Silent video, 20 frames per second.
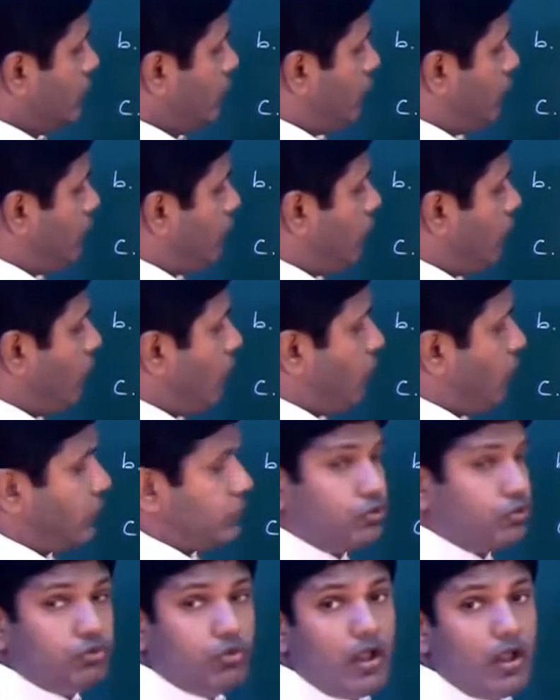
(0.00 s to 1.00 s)
4,
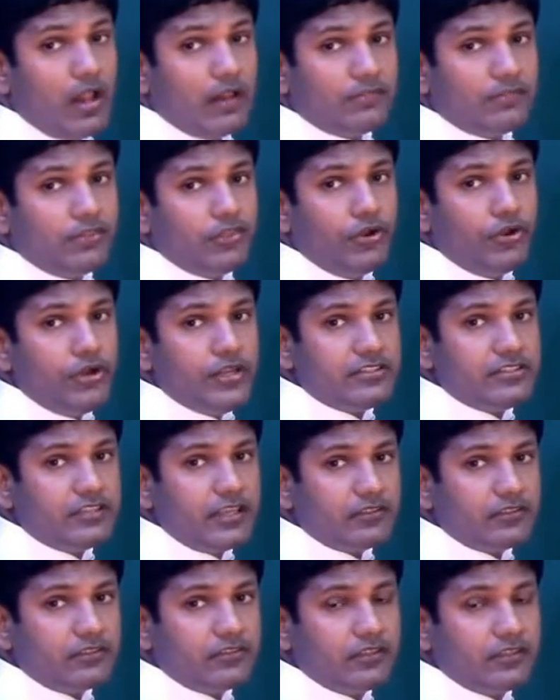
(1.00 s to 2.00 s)
12,
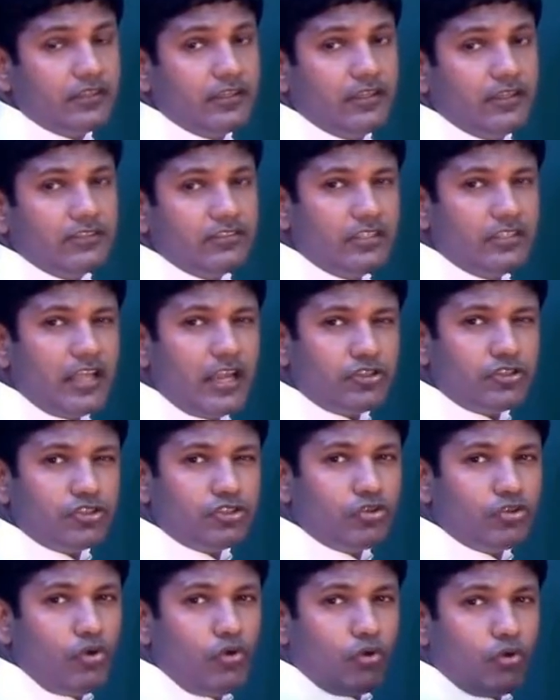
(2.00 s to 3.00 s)
36. See, that's
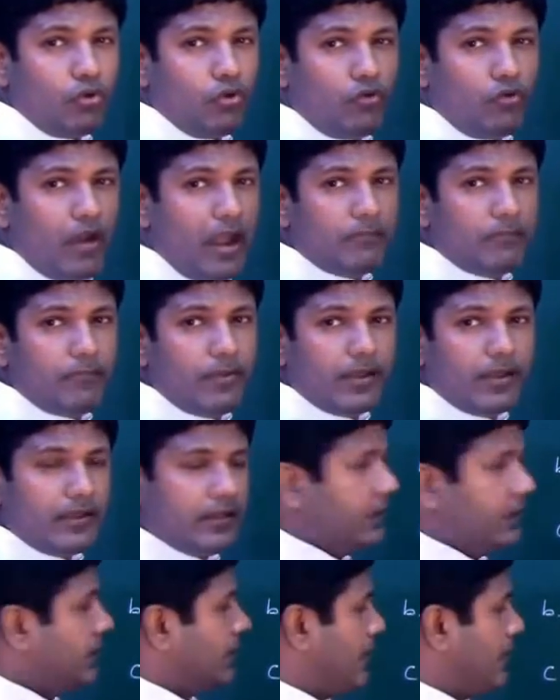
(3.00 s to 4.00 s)
so rapid.
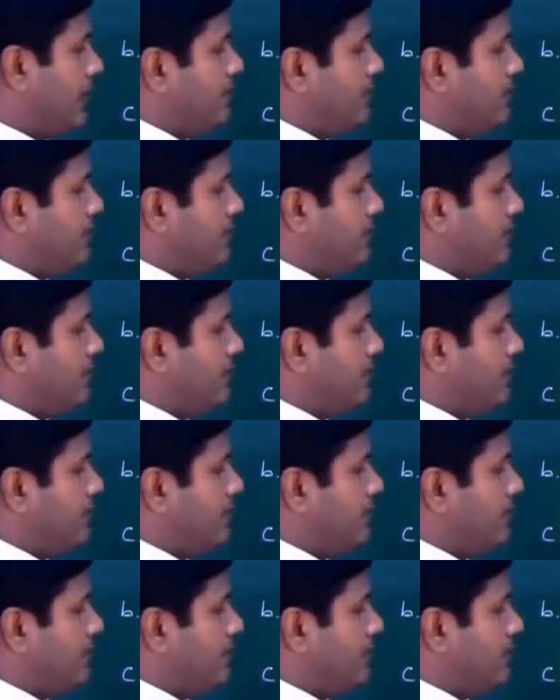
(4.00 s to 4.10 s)
That